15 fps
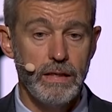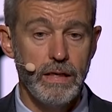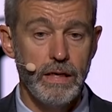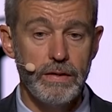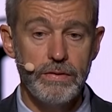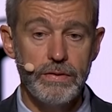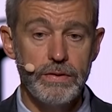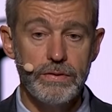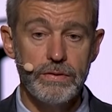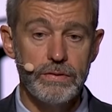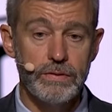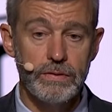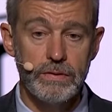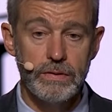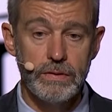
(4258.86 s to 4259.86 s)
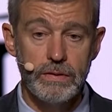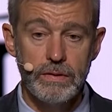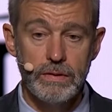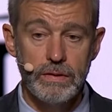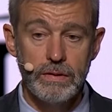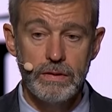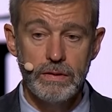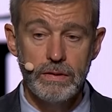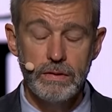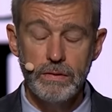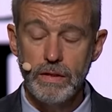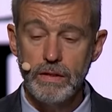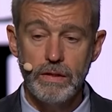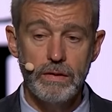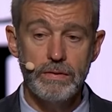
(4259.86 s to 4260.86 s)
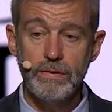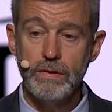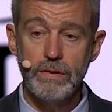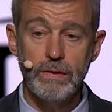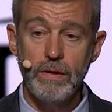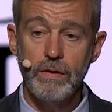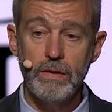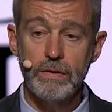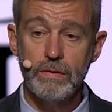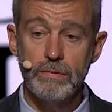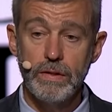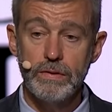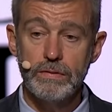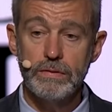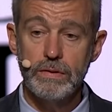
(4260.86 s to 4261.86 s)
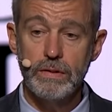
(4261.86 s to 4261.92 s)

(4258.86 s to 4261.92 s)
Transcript: others who are on the long road to